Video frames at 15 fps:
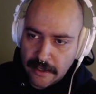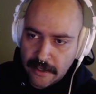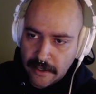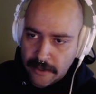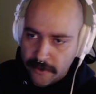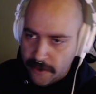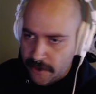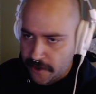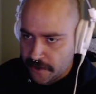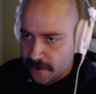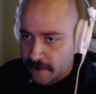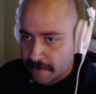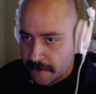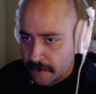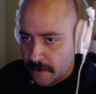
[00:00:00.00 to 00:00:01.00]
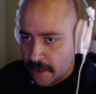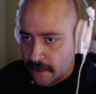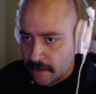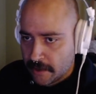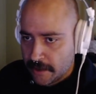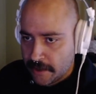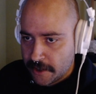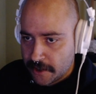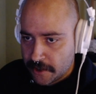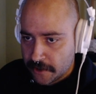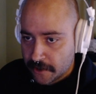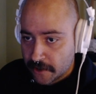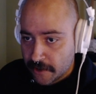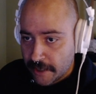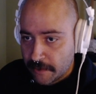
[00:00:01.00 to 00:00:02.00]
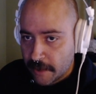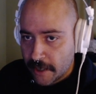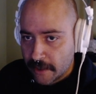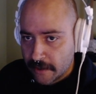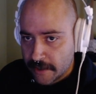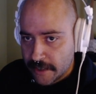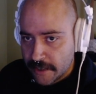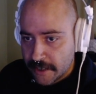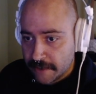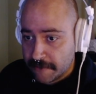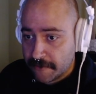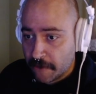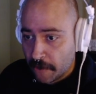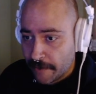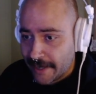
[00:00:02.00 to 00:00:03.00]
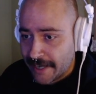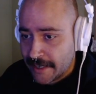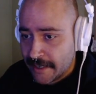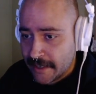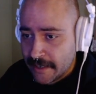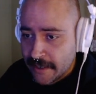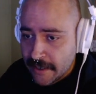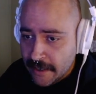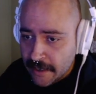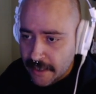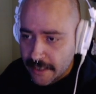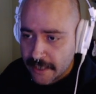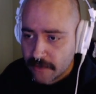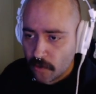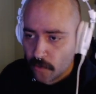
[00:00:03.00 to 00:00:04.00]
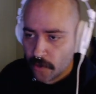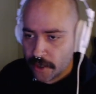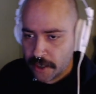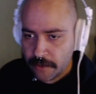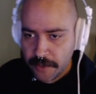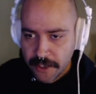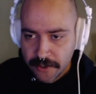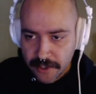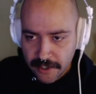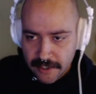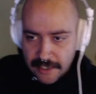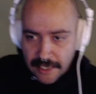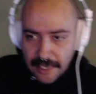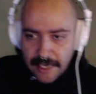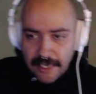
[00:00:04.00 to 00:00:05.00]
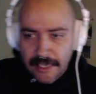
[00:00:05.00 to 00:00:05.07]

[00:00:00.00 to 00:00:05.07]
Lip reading: digital surface model and digital terrain model in TIFF format. And that's what we're going to be using today.